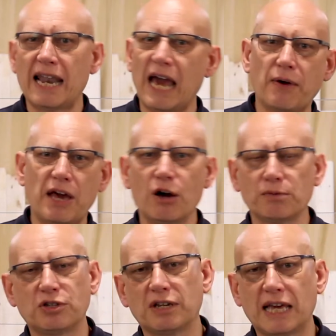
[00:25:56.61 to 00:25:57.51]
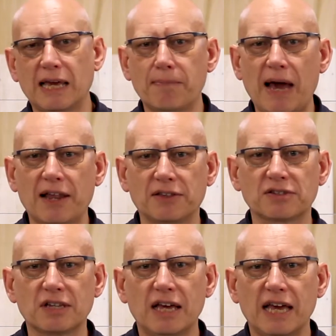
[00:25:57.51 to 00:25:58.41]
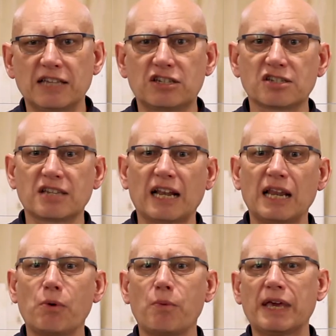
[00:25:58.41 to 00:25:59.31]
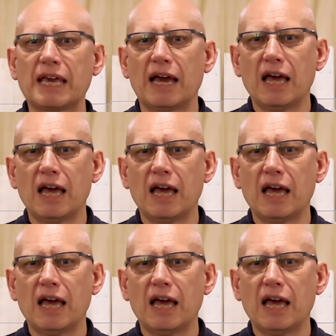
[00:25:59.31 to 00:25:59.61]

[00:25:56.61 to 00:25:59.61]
and how it helps you to keep balance. It's just suddenly when we